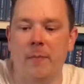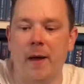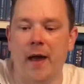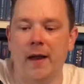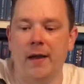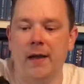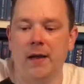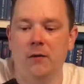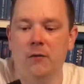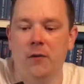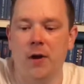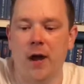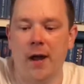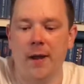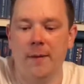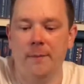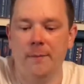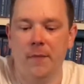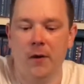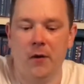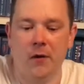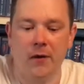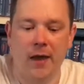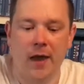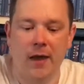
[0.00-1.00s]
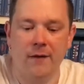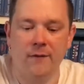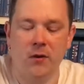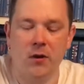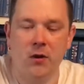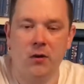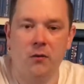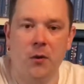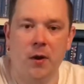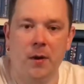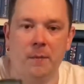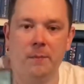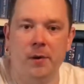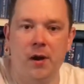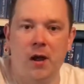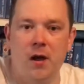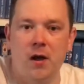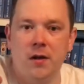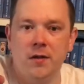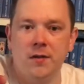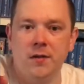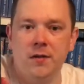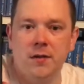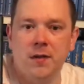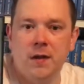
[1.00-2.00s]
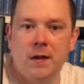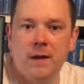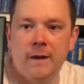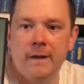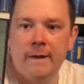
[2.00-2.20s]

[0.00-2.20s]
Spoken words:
bad little game. I gave it a quick blast.